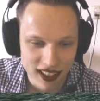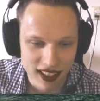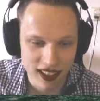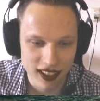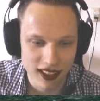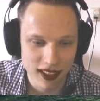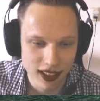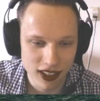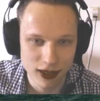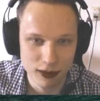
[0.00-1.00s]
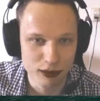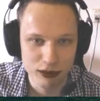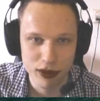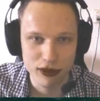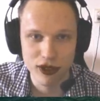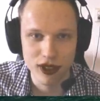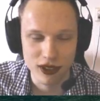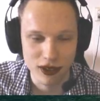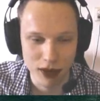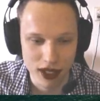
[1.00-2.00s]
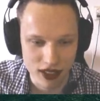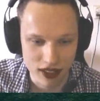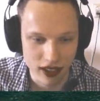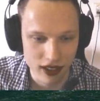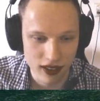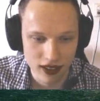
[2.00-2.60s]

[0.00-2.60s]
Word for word: um, prefer not to mention that.